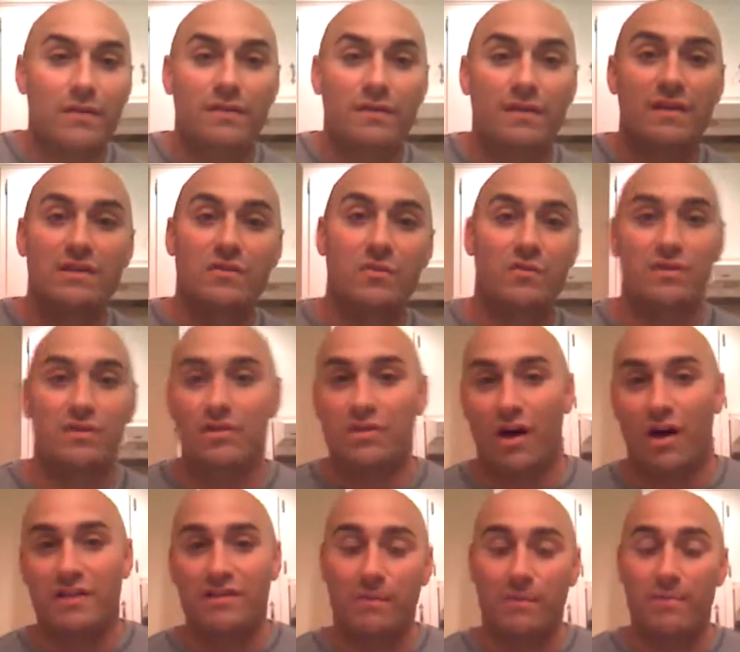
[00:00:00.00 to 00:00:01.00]
This was a
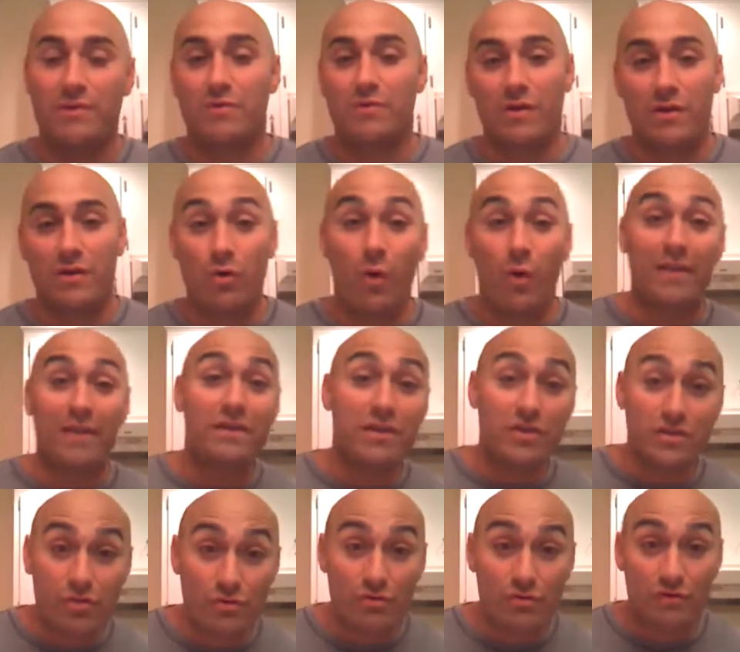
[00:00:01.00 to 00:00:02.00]
toss-up between who I did
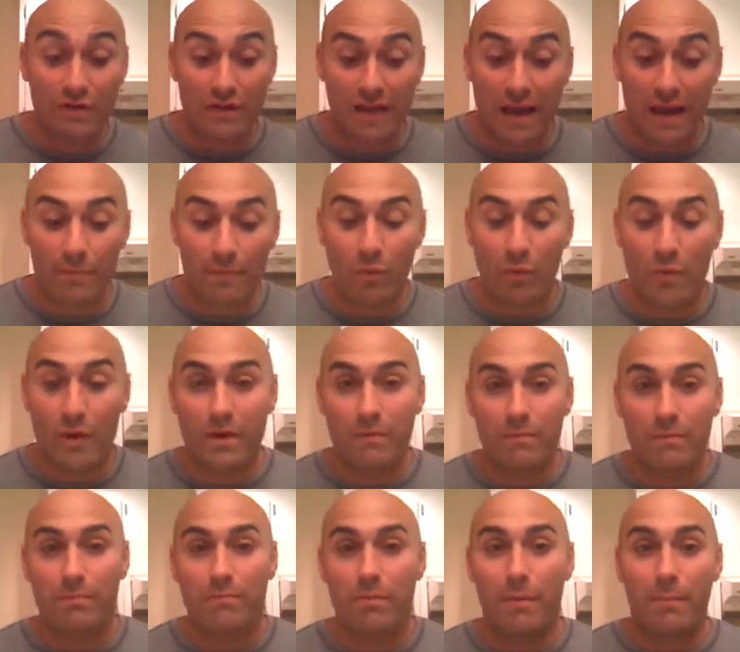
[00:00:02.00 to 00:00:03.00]
choose for Game of the Week.
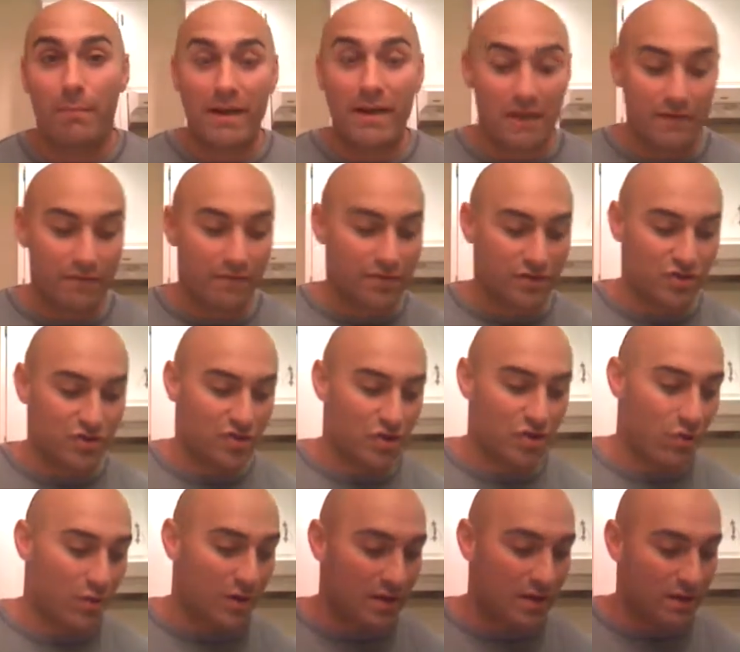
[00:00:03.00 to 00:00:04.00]
But Mikey versus
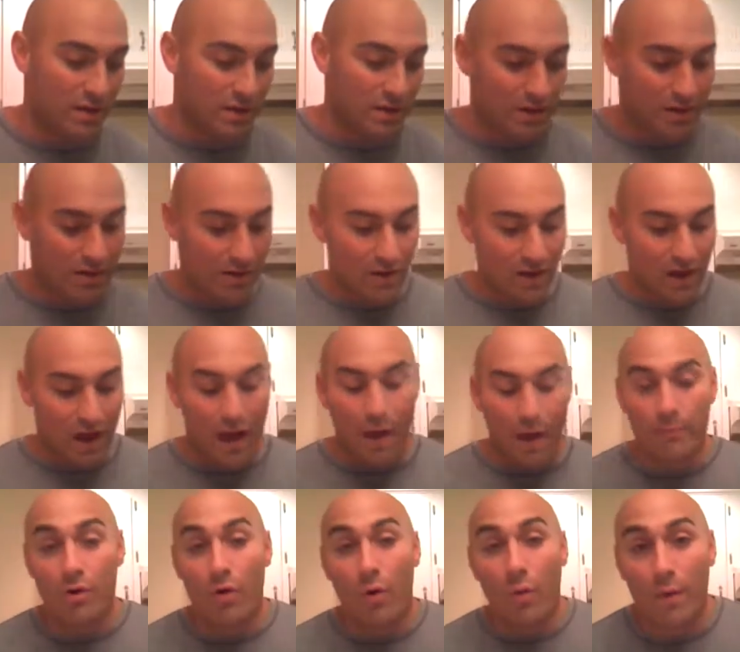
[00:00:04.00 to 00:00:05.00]
Joey,
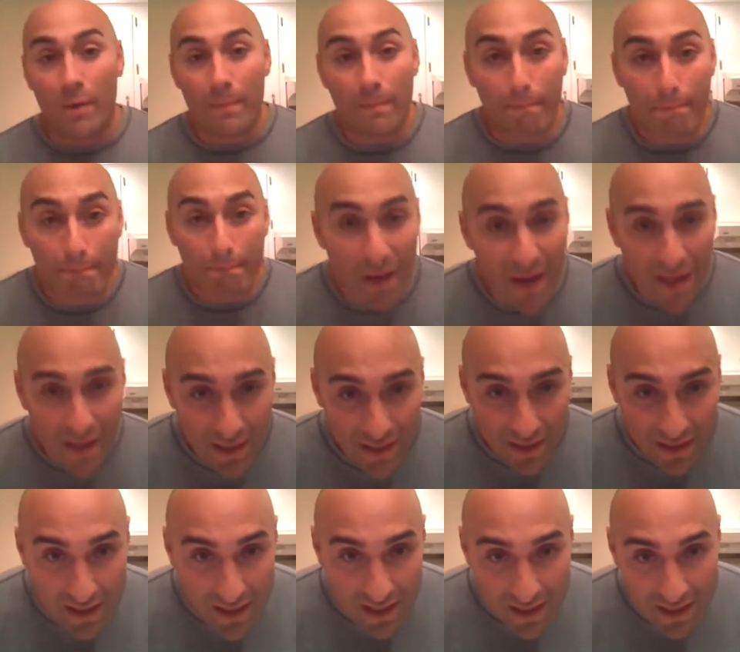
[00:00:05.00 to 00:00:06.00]
I'm going
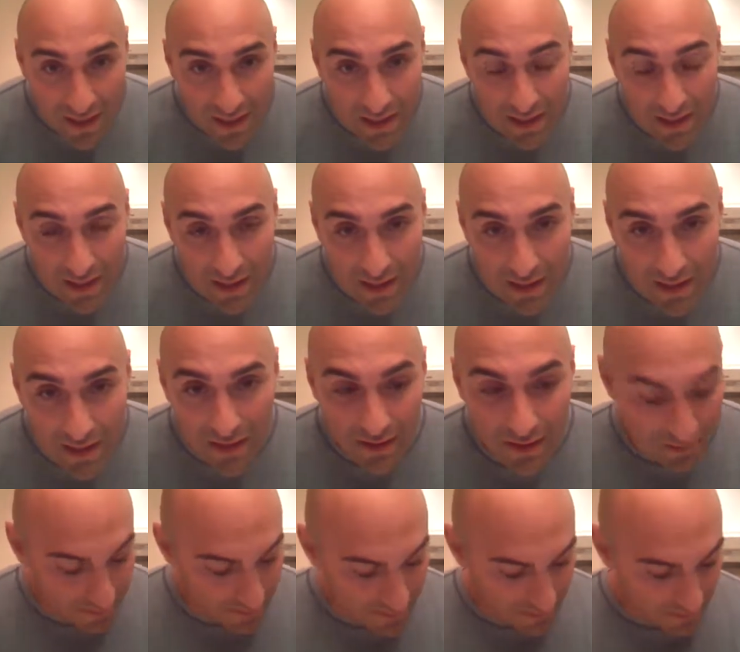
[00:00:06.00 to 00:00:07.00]
Mikey.
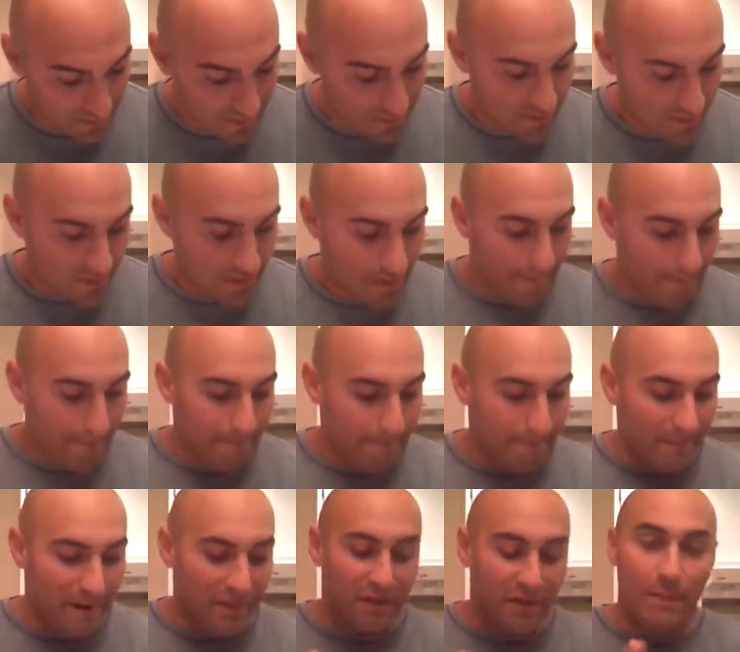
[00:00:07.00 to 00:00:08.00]

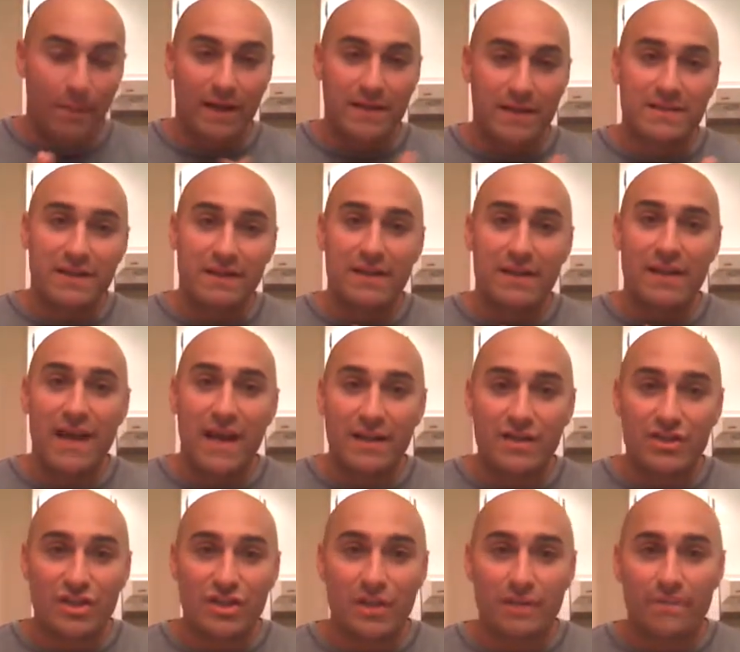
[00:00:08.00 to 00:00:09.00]
I think Mikey's got the
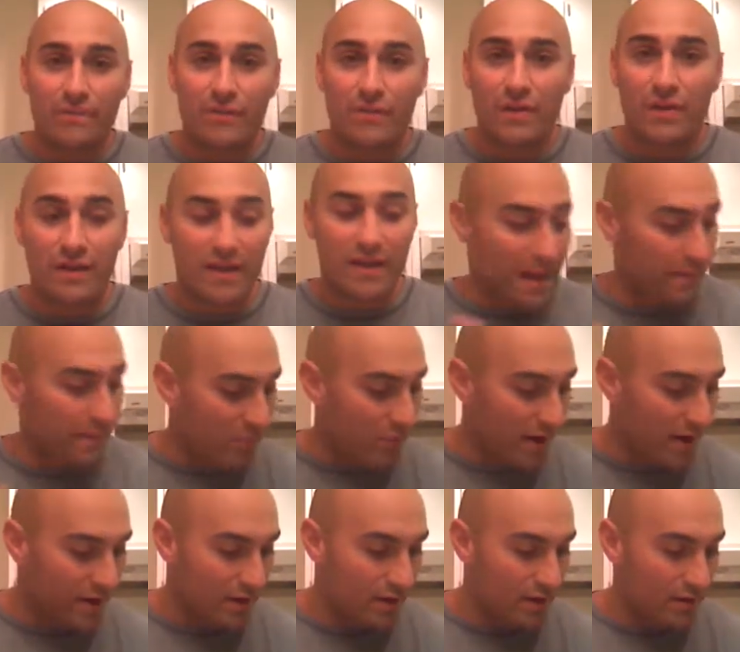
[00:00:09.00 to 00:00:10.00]
edge. Game
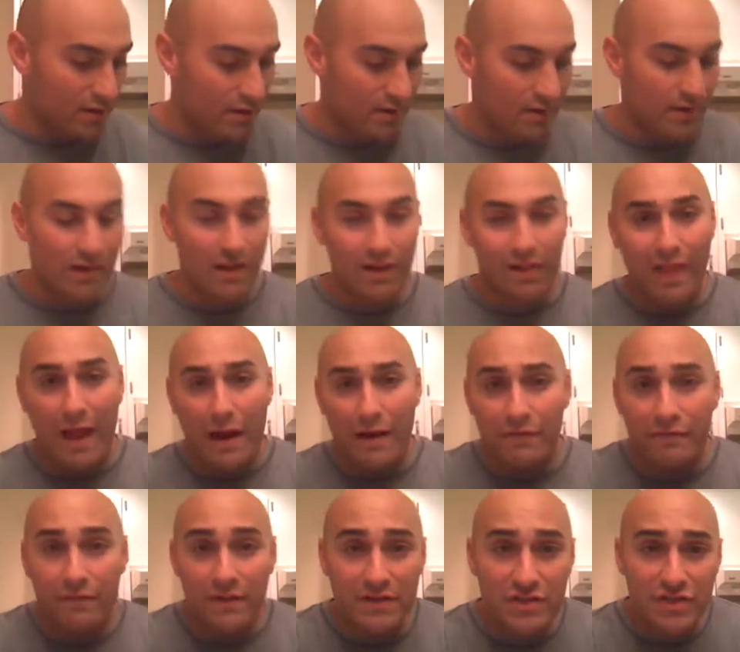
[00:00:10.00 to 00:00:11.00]
breaker, Larry
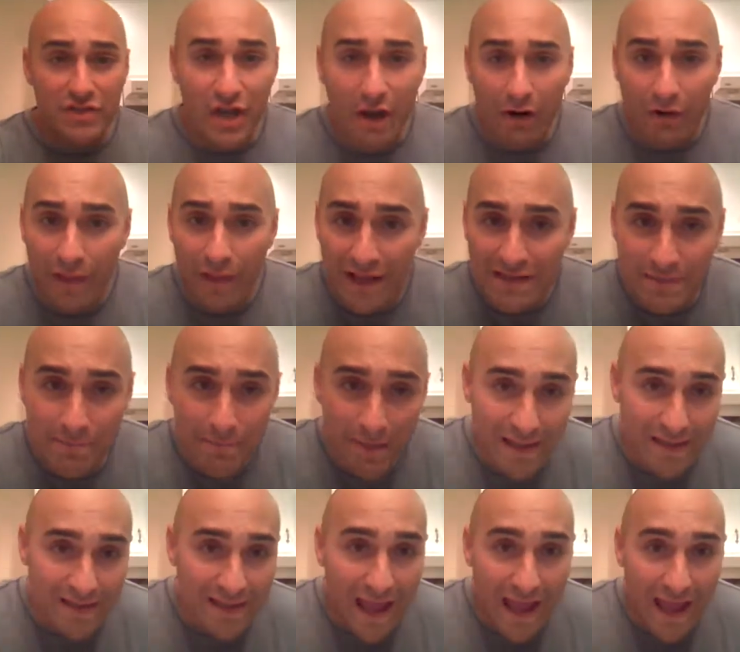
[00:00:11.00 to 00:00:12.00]
Fitzgerald has a
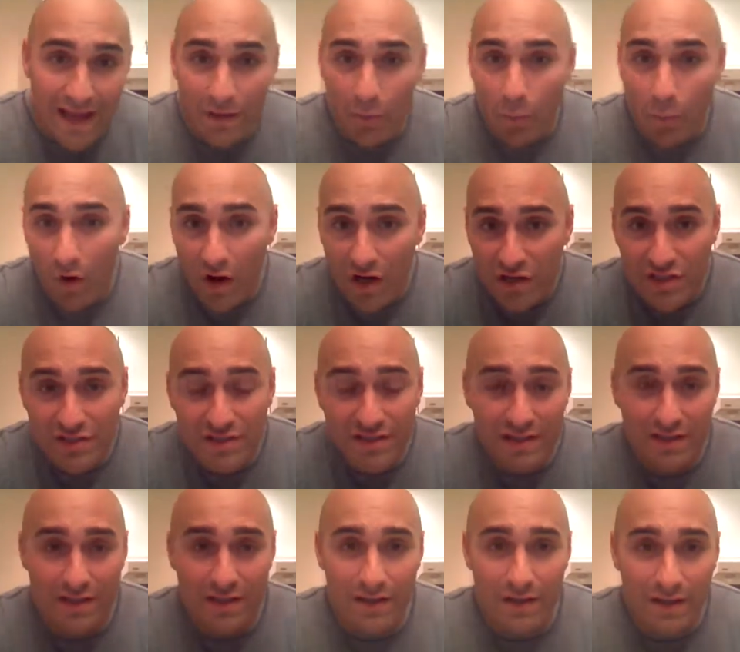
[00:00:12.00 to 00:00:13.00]
big day in
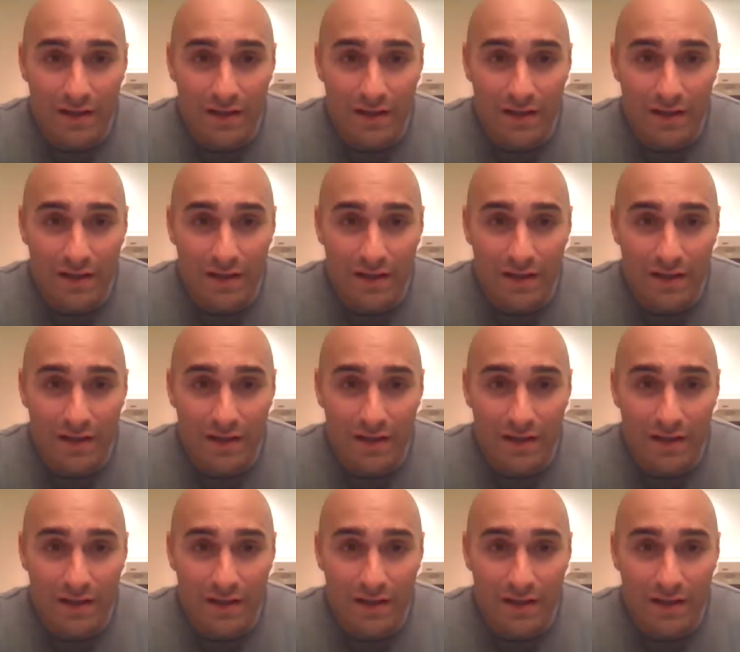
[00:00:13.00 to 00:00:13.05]
Washington.